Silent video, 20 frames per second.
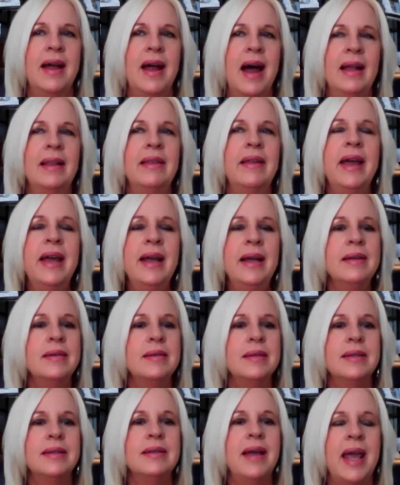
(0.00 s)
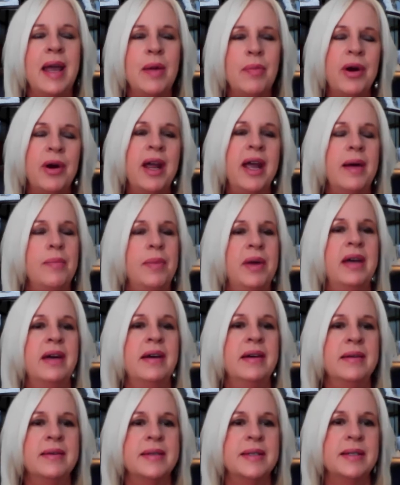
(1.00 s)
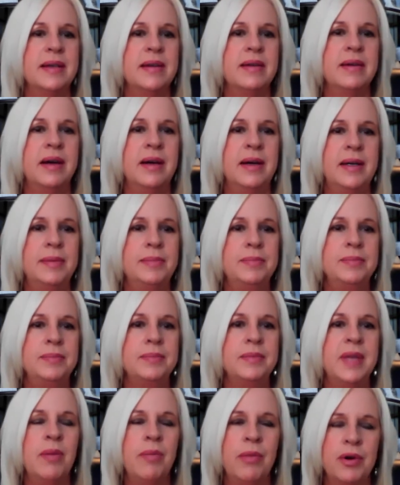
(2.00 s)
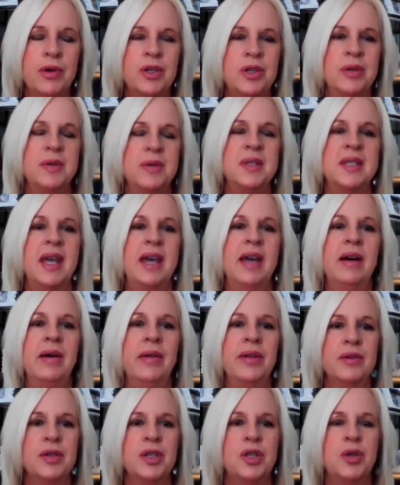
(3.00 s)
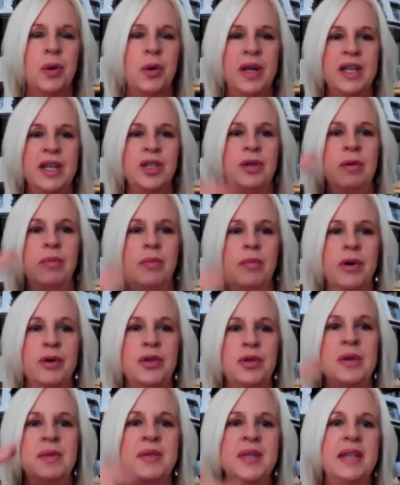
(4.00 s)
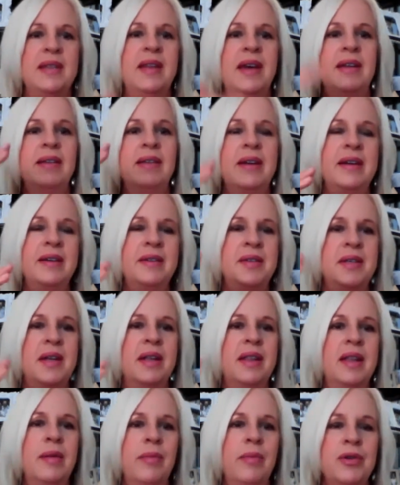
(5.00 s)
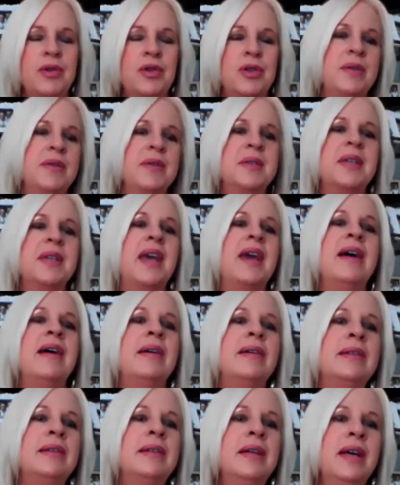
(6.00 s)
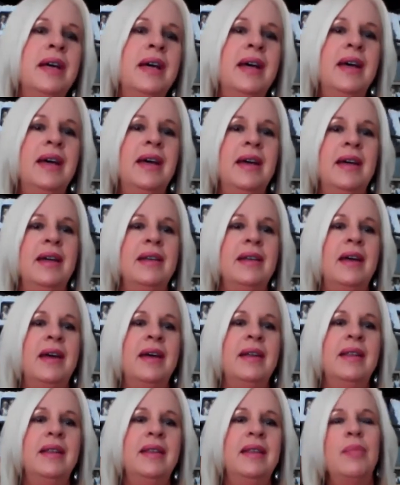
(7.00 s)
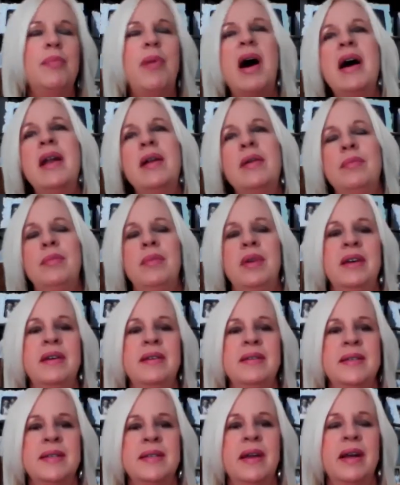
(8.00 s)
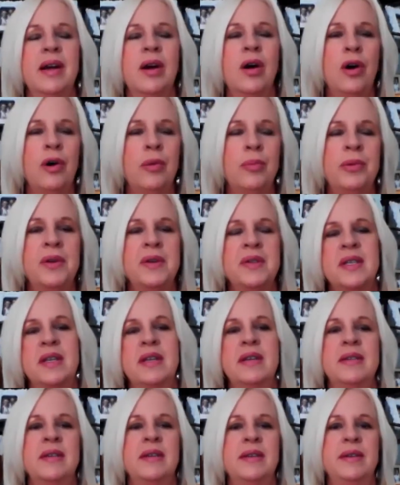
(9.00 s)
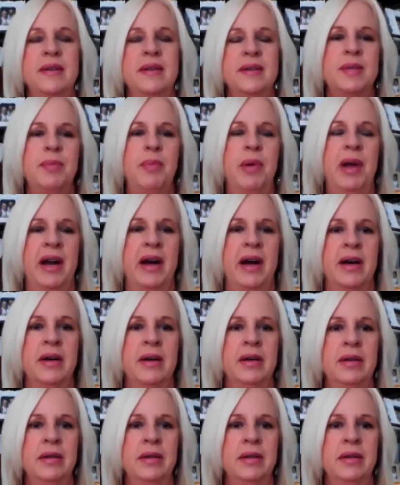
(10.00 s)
I like Abraham Hicks' um, emotional scale. There's 22 emotions that they list on the emotional scale. And the bottom is like hopelessness and despair.